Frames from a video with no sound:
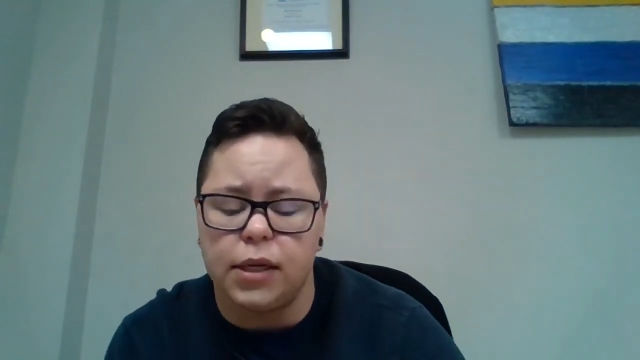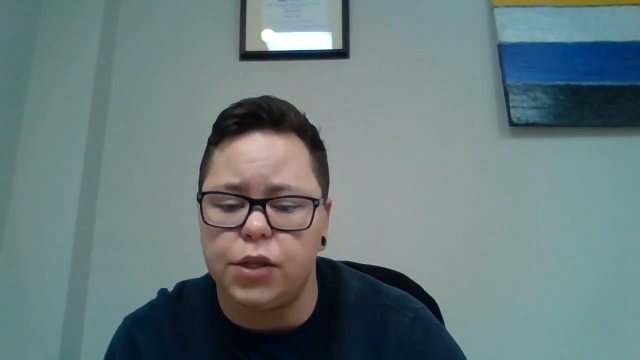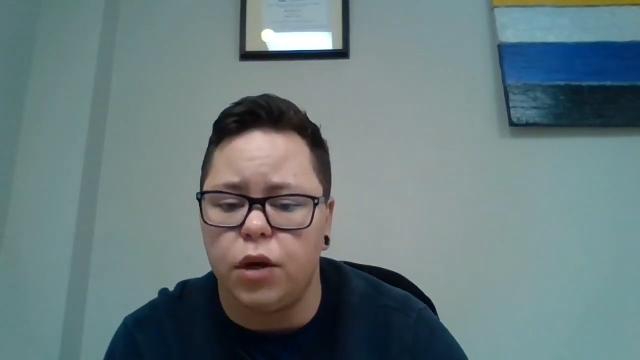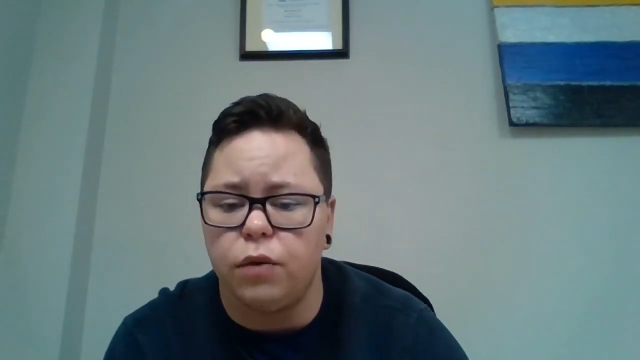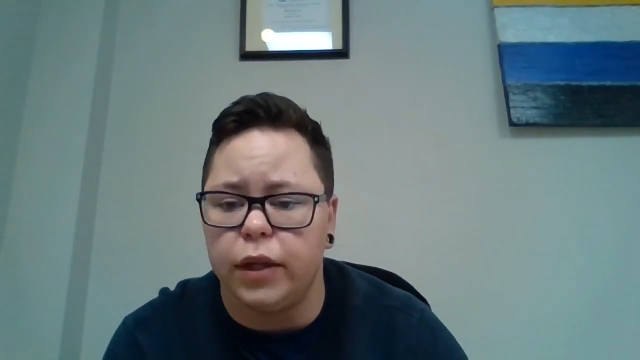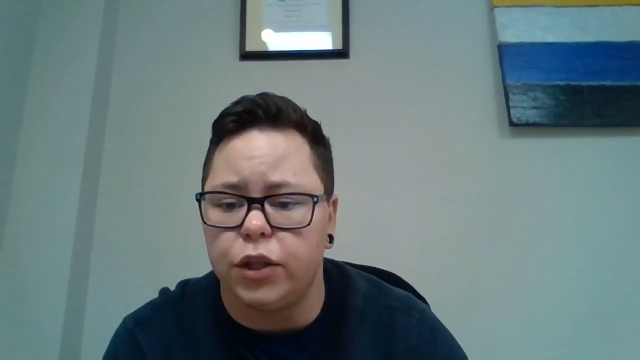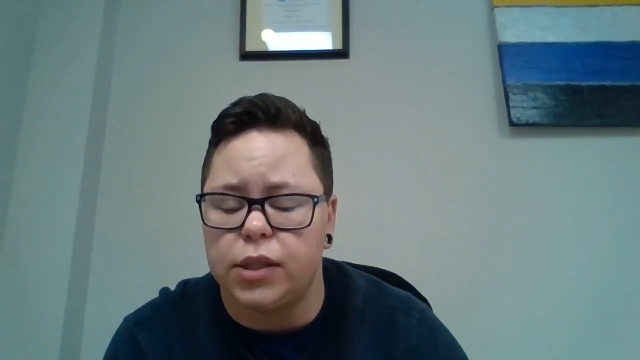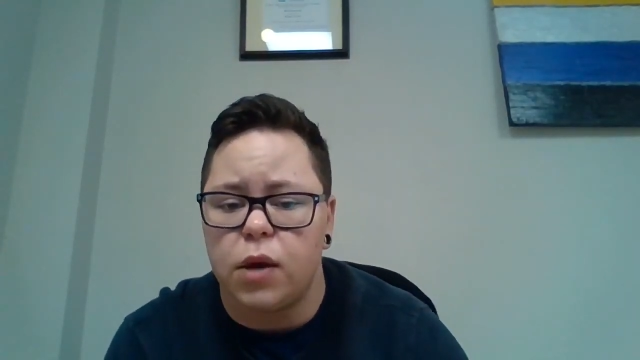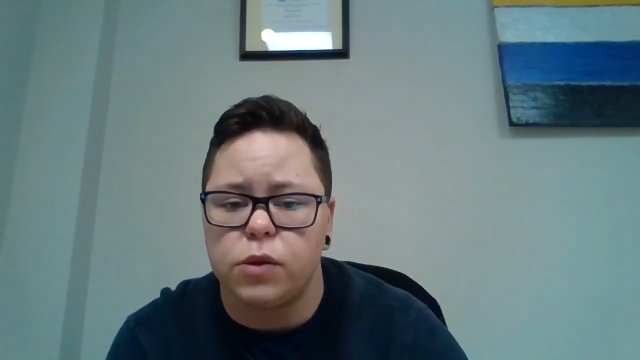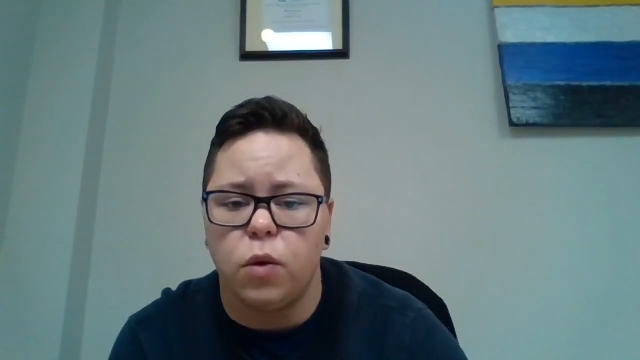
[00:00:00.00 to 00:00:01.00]
in a certain religious
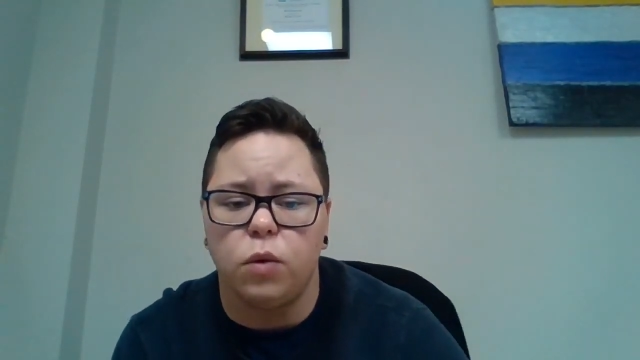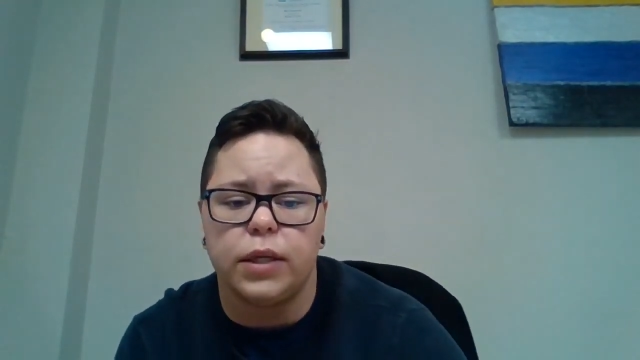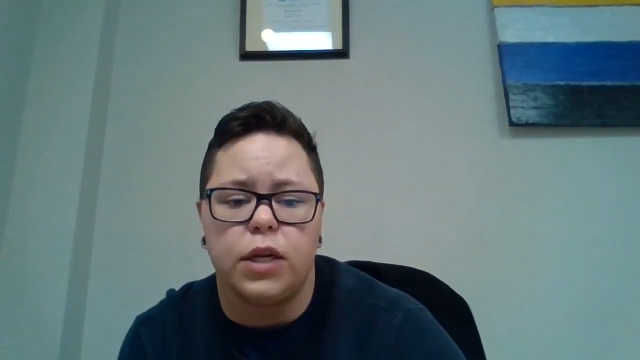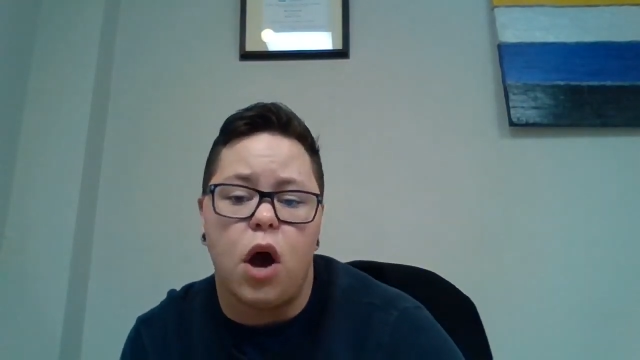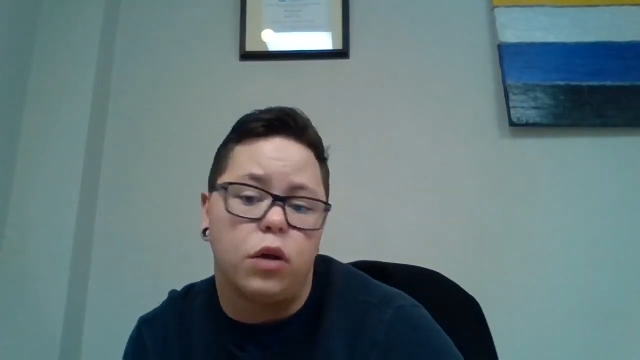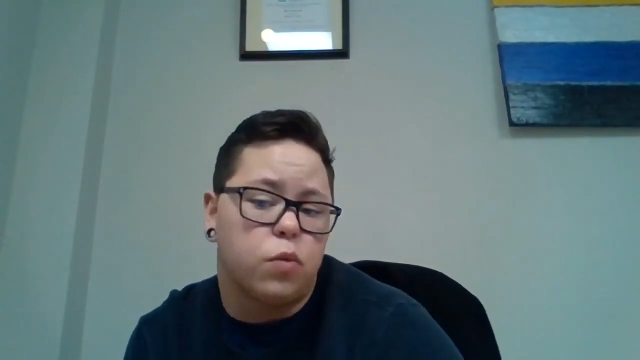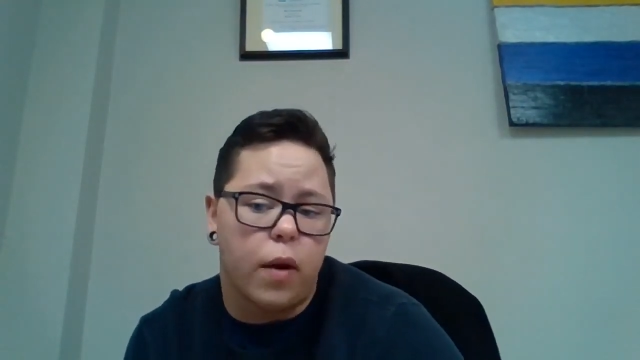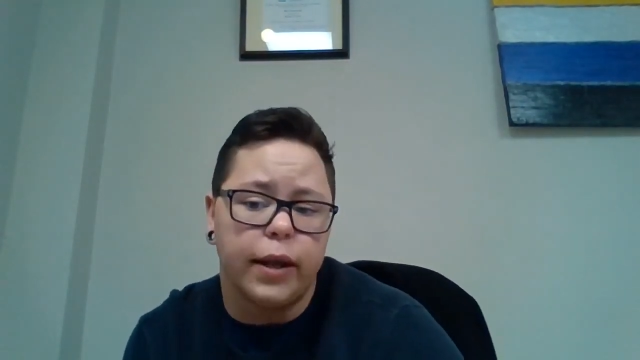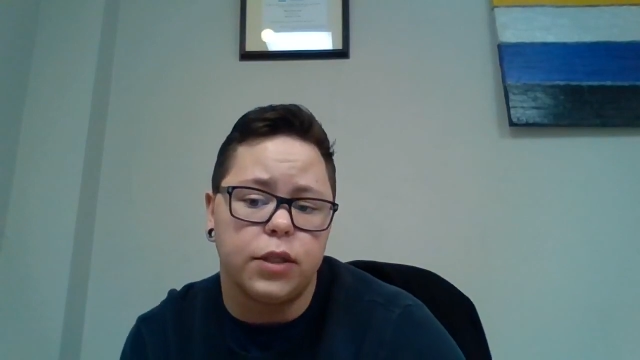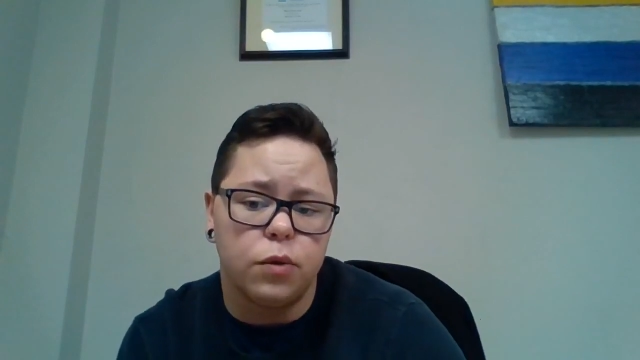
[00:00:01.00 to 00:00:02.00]
household and not
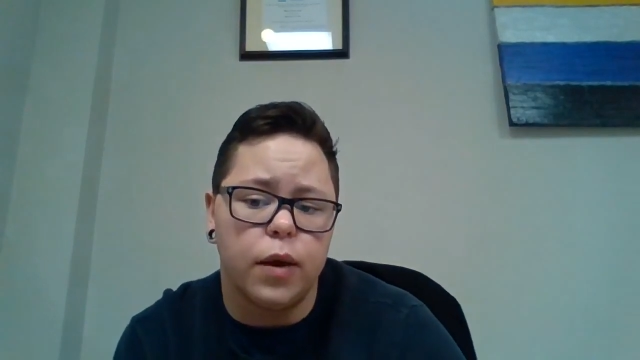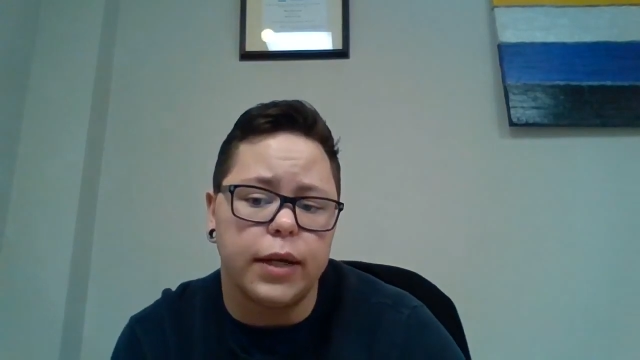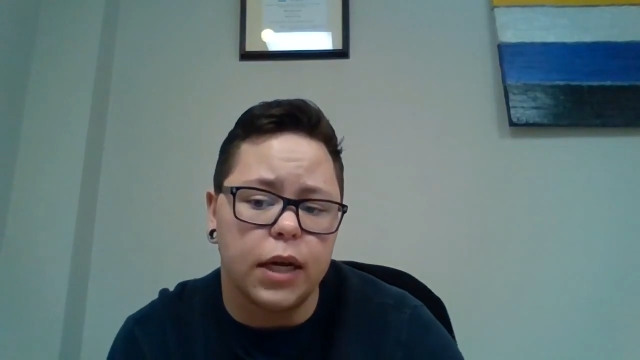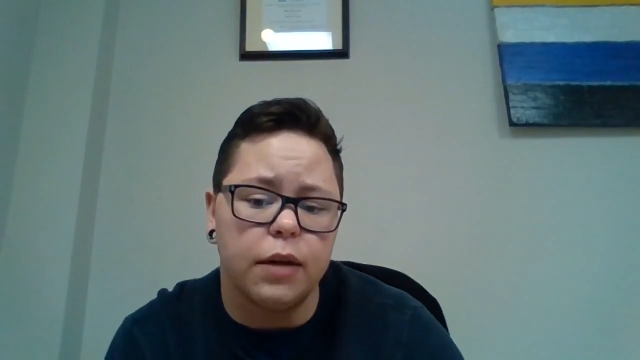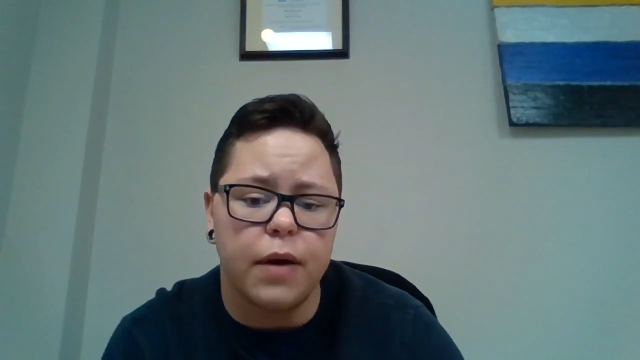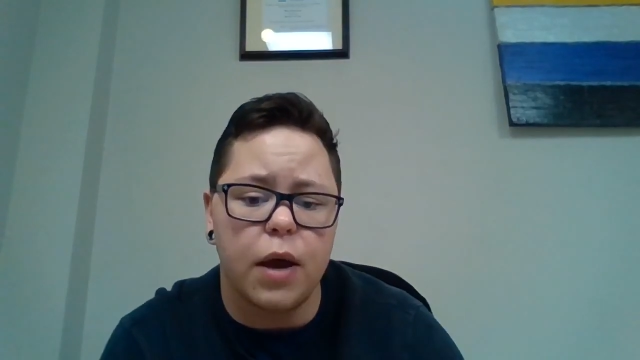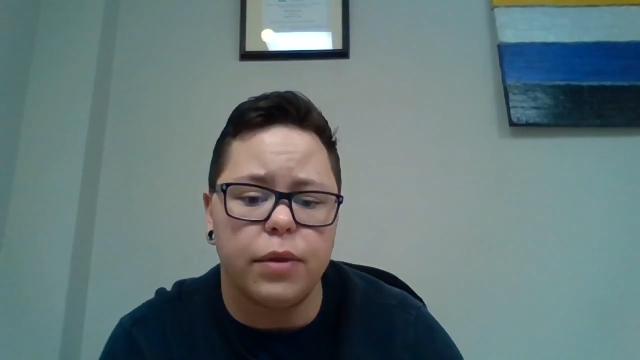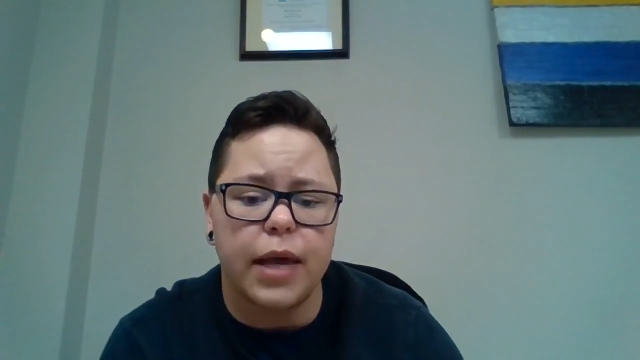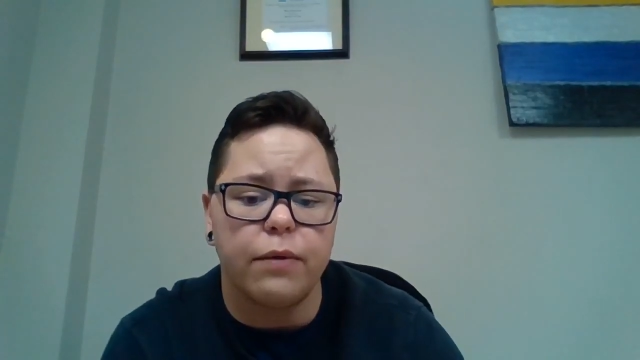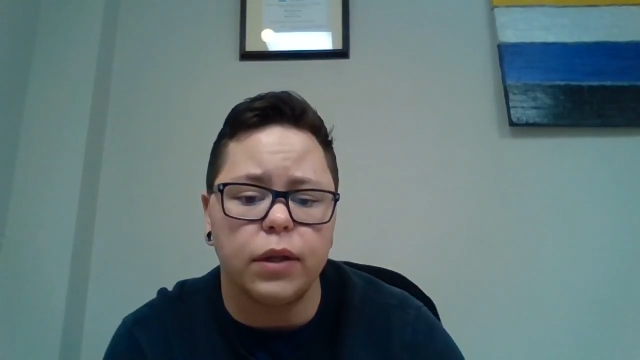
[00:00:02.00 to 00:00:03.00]
wanting to identify
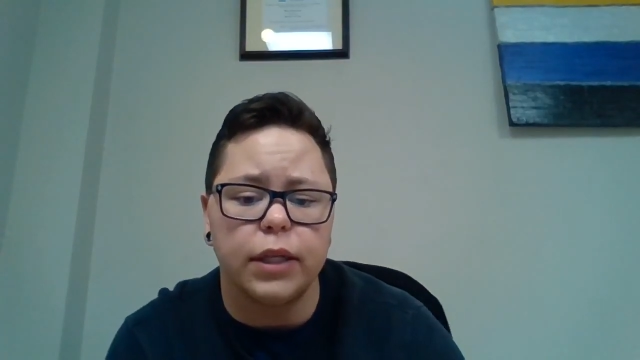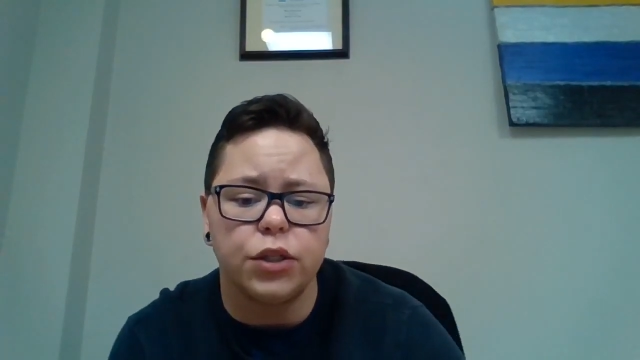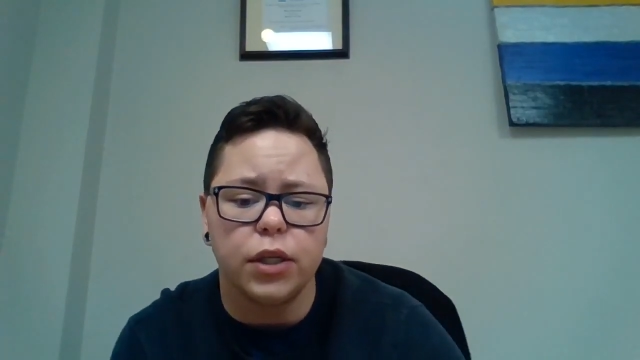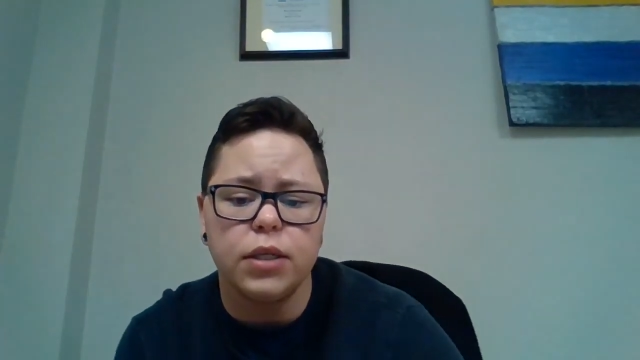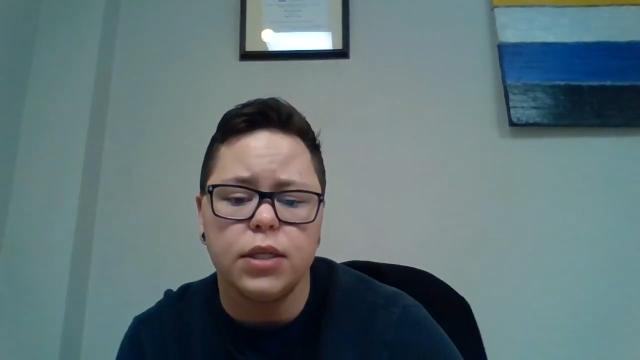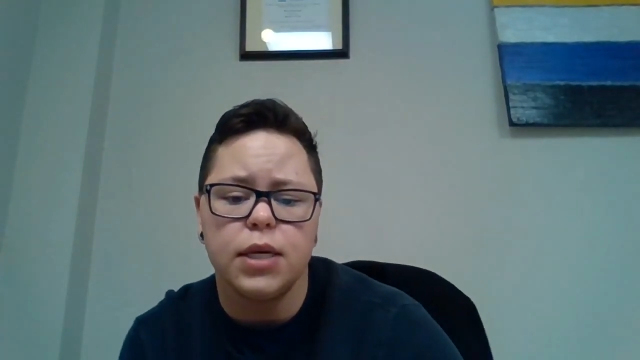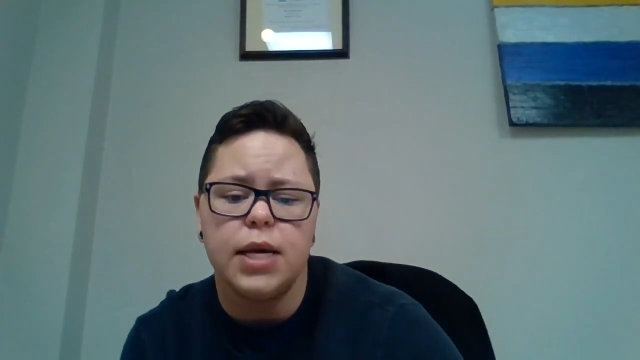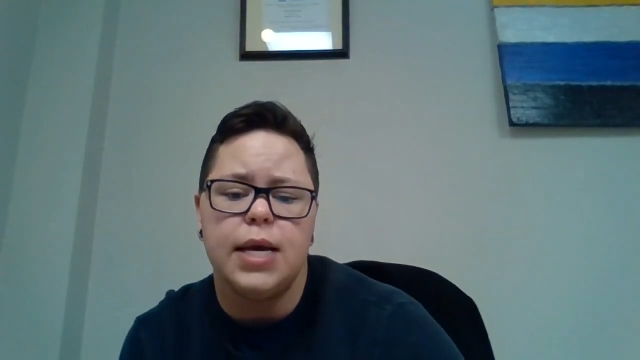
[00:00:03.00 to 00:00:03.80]
with that religion.